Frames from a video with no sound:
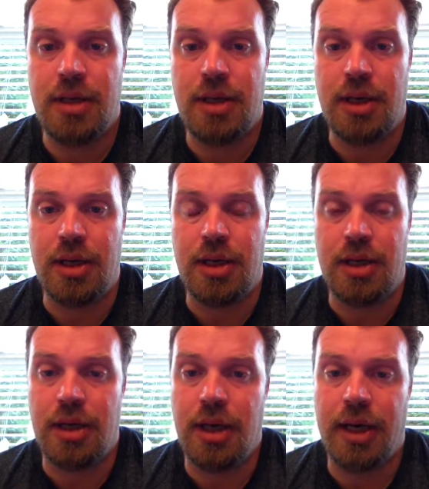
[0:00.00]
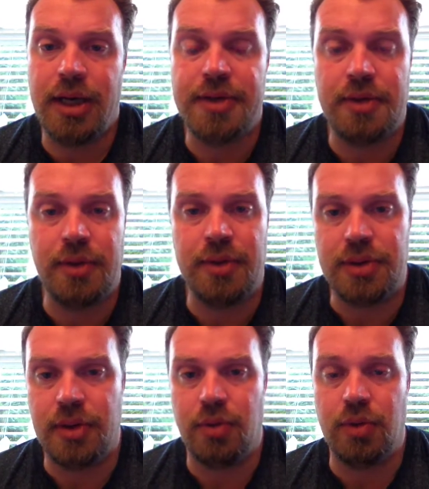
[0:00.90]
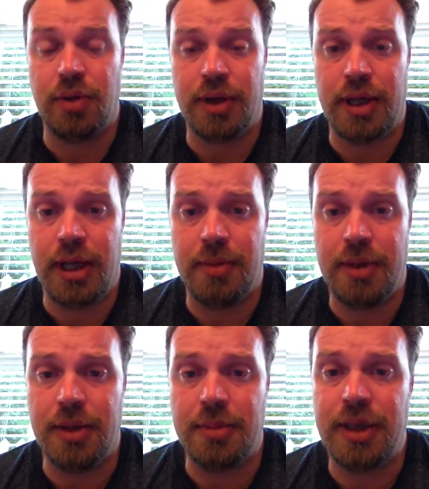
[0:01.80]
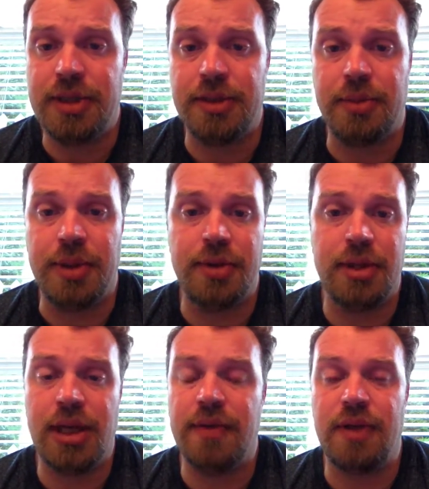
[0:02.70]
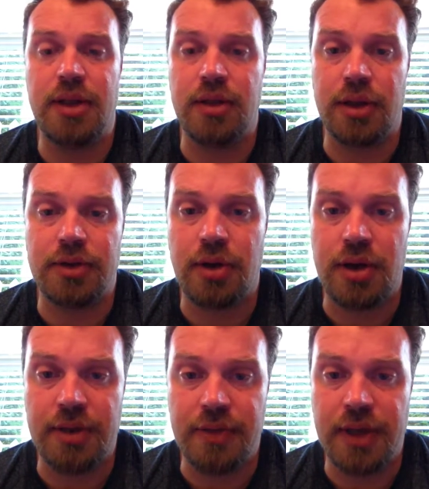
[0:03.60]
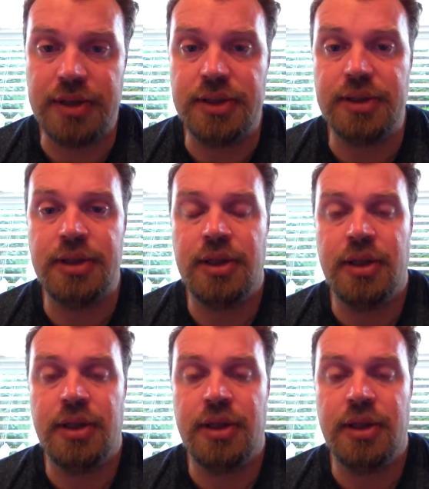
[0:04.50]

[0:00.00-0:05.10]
I guess there was a rule that came into place that we couldn't have any electronic devices